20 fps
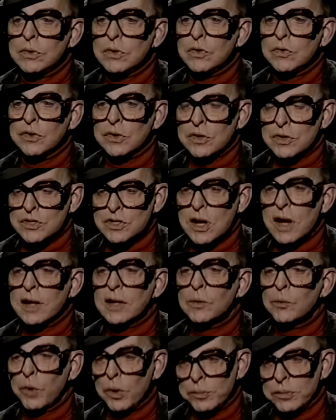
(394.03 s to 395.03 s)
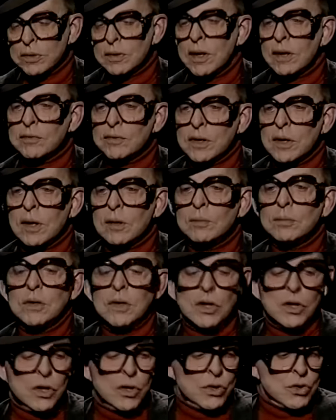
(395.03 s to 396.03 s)
come, the Designing Women have
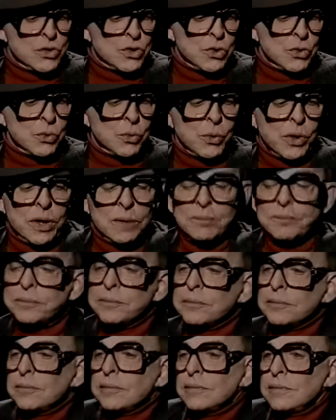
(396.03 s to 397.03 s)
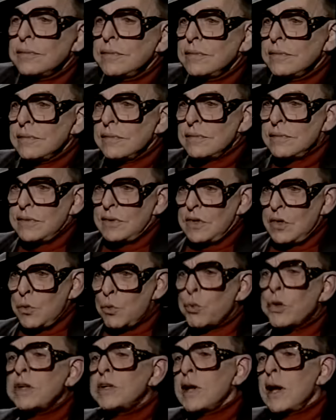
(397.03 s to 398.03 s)
right. come to um,
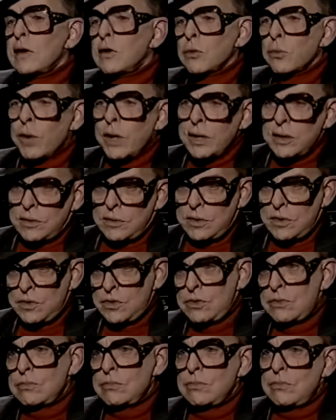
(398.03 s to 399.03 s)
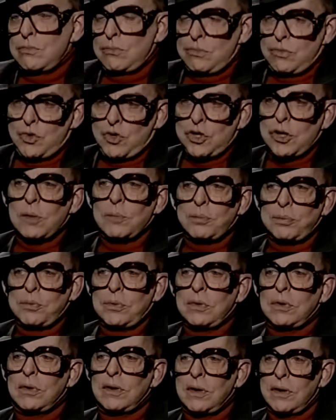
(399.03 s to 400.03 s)
redecorate this
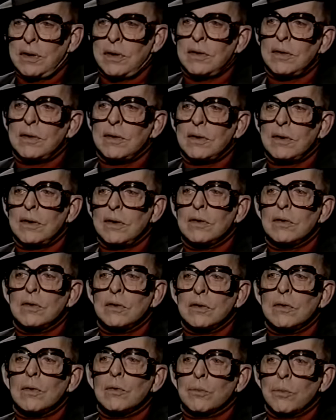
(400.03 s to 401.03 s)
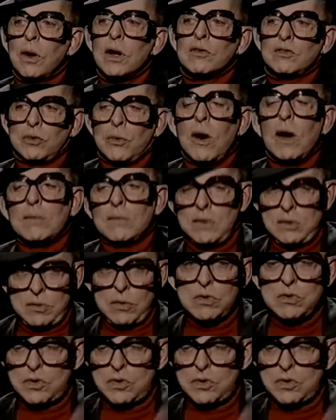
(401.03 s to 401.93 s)
ship. Okay, let's let's just show. Right. So